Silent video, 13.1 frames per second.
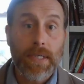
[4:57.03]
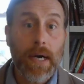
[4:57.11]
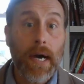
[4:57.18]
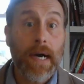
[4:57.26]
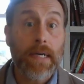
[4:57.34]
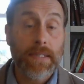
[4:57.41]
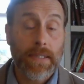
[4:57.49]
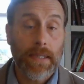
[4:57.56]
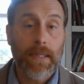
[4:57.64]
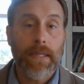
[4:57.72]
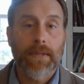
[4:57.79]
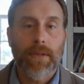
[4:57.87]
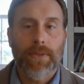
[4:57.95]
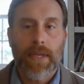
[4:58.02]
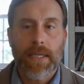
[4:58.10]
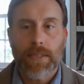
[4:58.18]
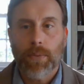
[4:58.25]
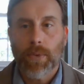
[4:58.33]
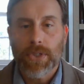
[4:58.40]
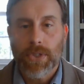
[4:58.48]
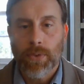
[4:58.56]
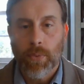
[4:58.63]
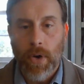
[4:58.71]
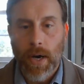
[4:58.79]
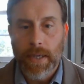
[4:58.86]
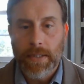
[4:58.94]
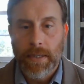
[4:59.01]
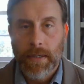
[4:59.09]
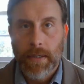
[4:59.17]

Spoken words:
constantly the things that we should want